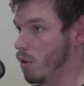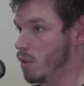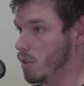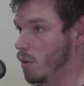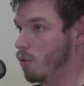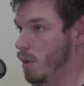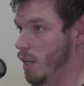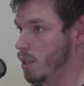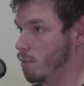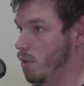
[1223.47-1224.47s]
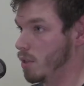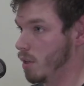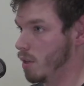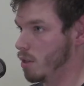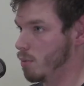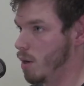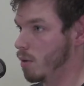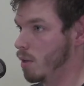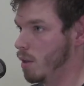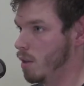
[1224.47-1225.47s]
because they will be experiencing it as well.